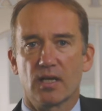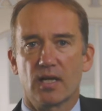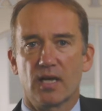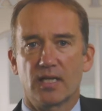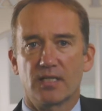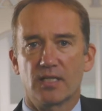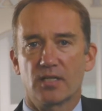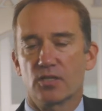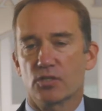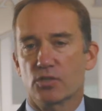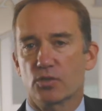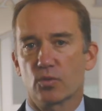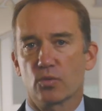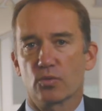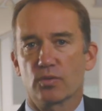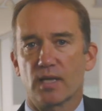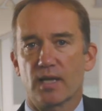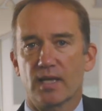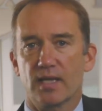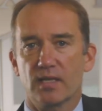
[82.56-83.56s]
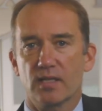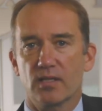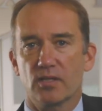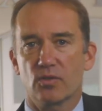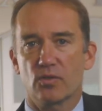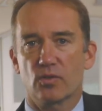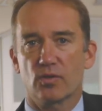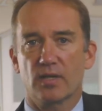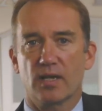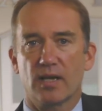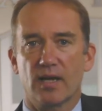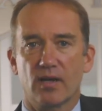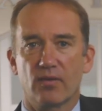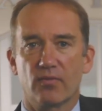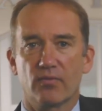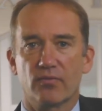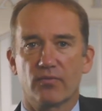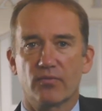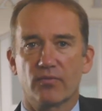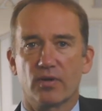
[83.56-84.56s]
And in the school day, you could
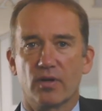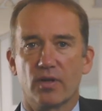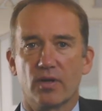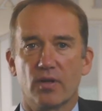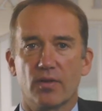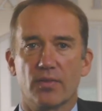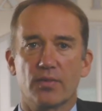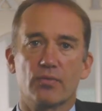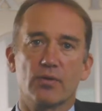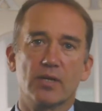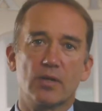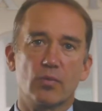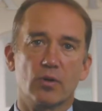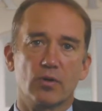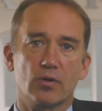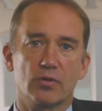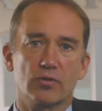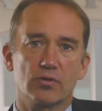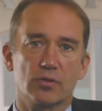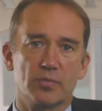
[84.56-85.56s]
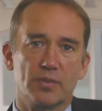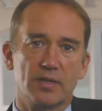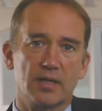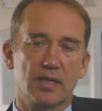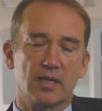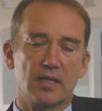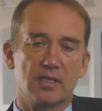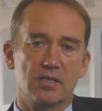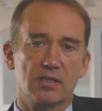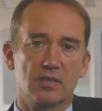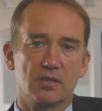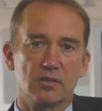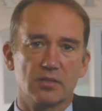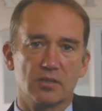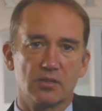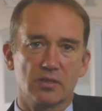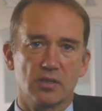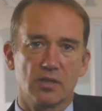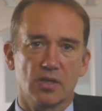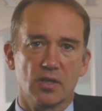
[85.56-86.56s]
have 3 100-minute
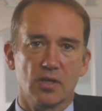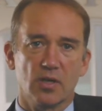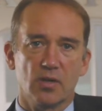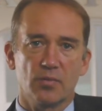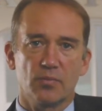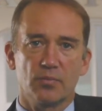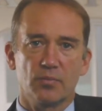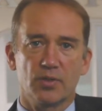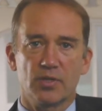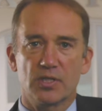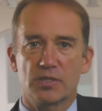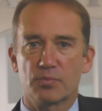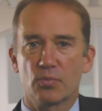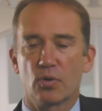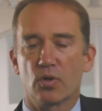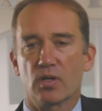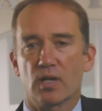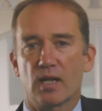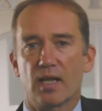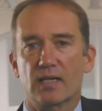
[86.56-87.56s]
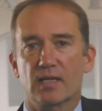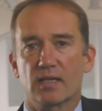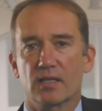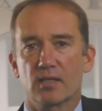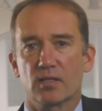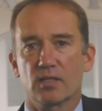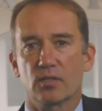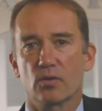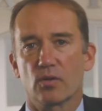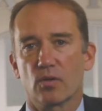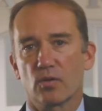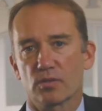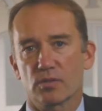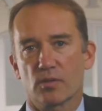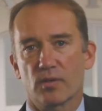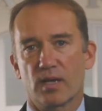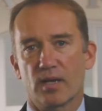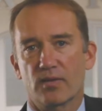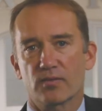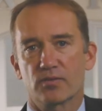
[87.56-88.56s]
lessons, but it's more likely that you'll also
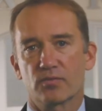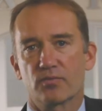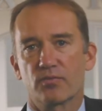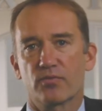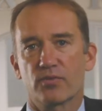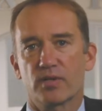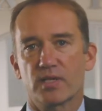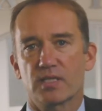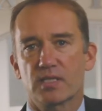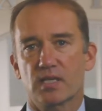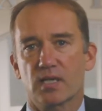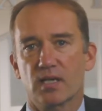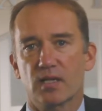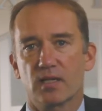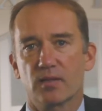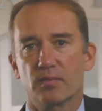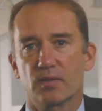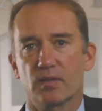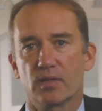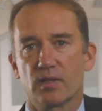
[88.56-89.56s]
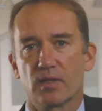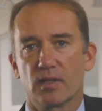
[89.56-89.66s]
have some free time.